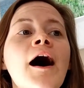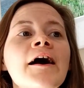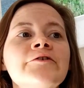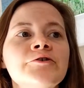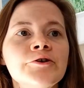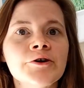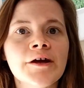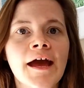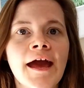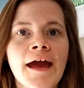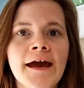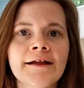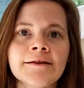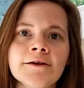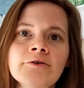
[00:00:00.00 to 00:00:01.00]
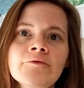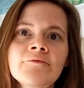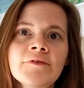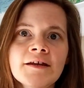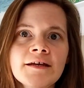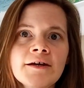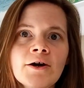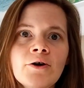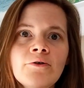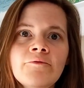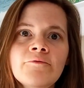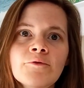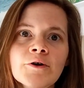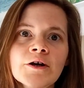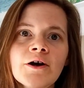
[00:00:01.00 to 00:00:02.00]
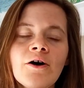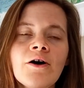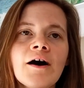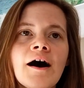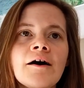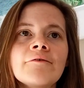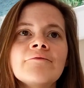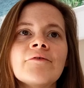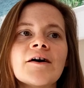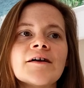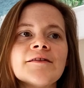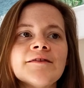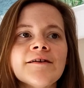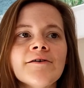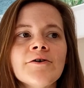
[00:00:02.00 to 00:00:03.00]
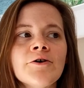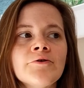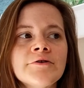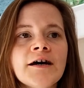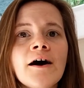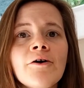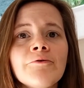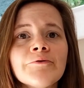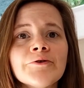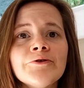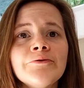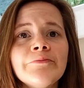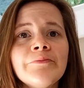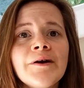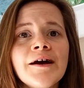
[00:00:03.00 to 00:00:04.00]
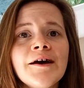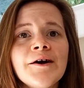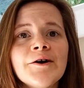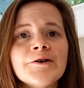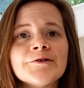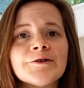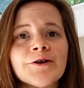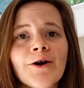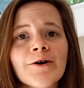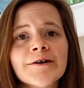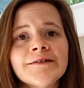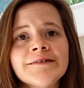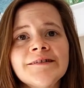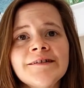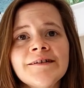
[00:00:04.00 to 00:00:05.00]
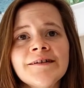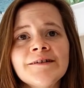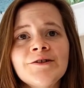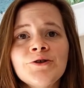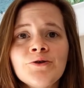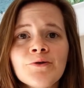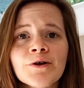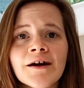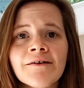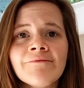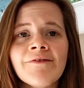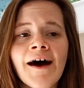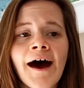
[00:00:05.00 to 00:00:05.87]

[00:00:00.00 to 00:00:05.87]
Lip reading: I took a little video for y'all of the hotel room so y'all can see a tour of